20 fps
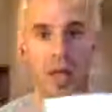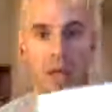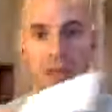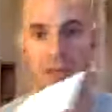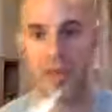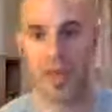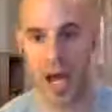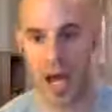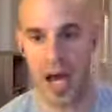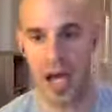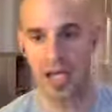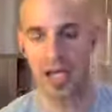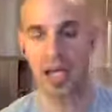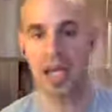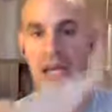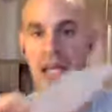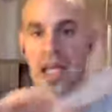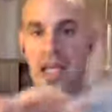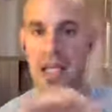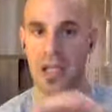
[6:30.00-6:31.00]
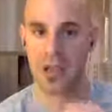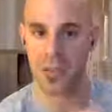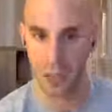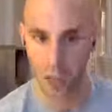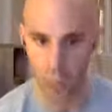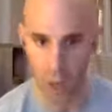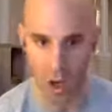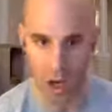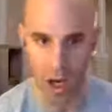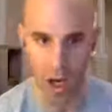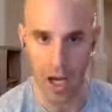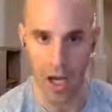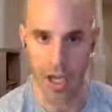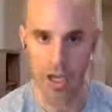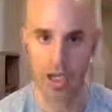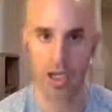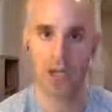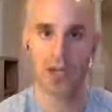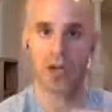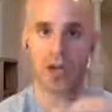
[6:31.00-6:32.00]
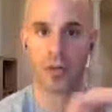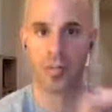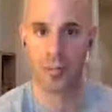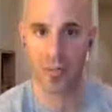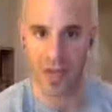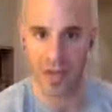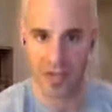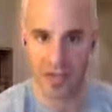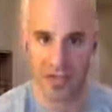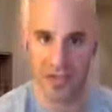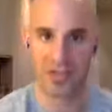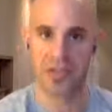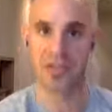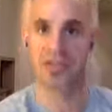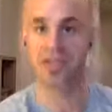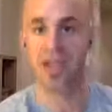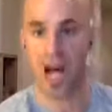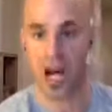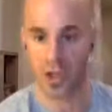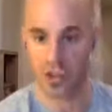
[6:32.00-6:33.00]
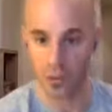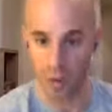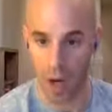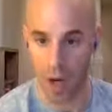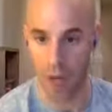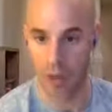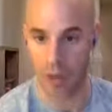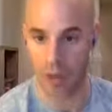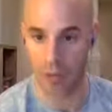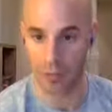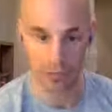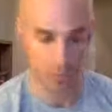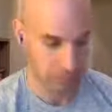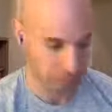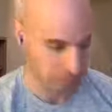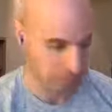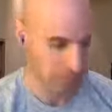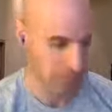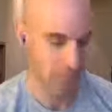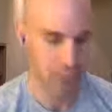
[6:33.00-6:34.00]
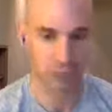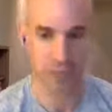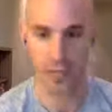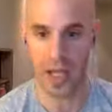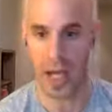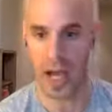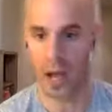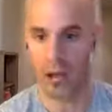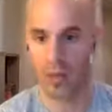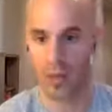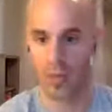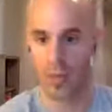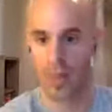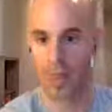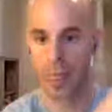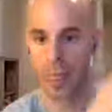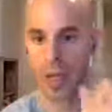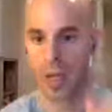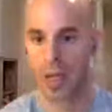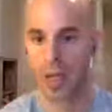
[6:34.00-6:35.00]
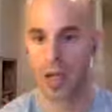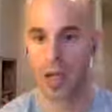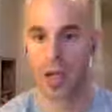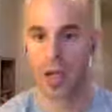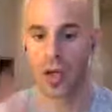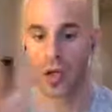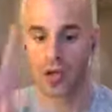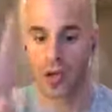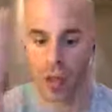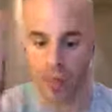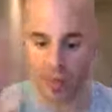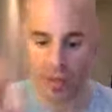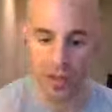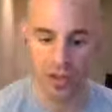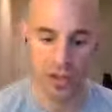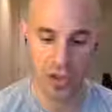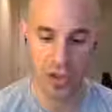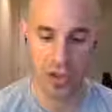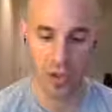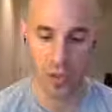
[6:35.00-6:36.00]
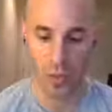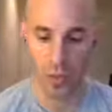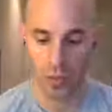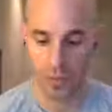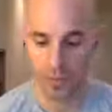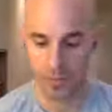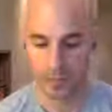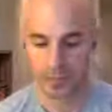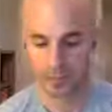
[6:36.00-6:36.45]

that is why your business is not growing now number two